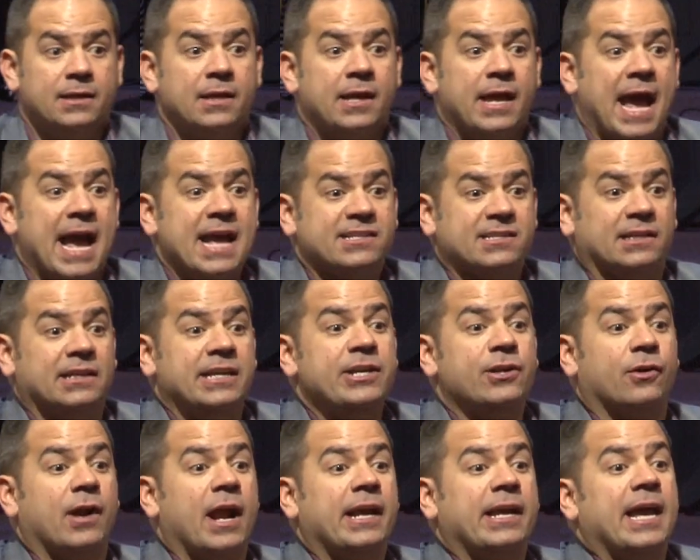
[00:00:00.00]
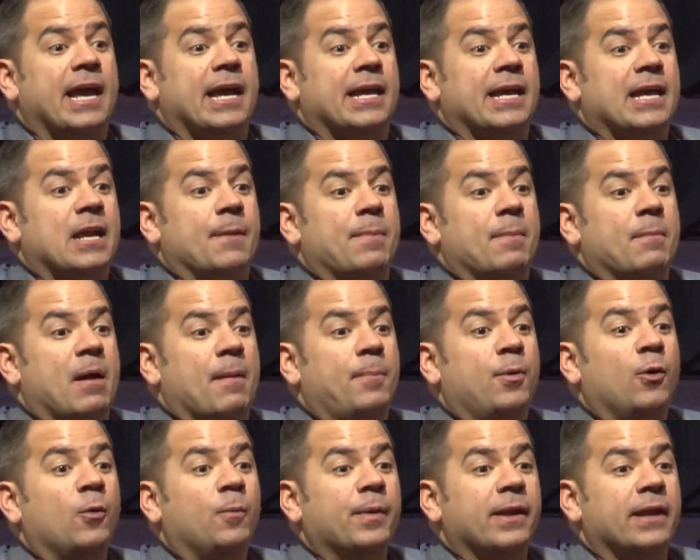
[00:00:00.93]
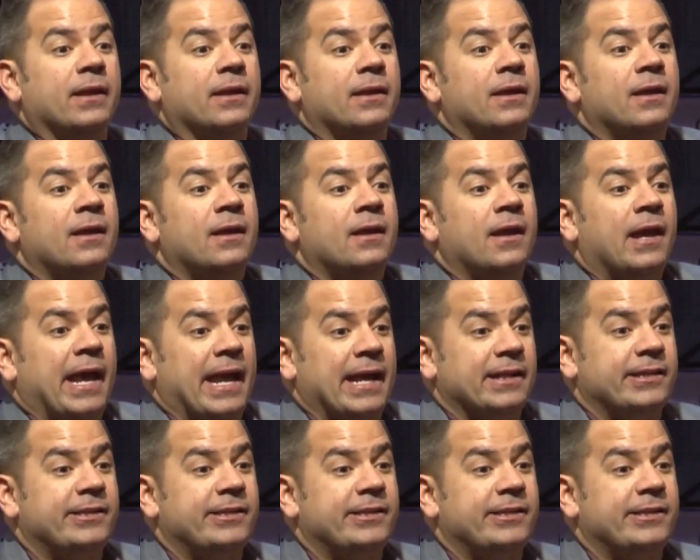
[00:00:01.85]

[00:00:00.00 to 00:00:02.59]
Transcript: As a leader, I can't get up in my pulpit and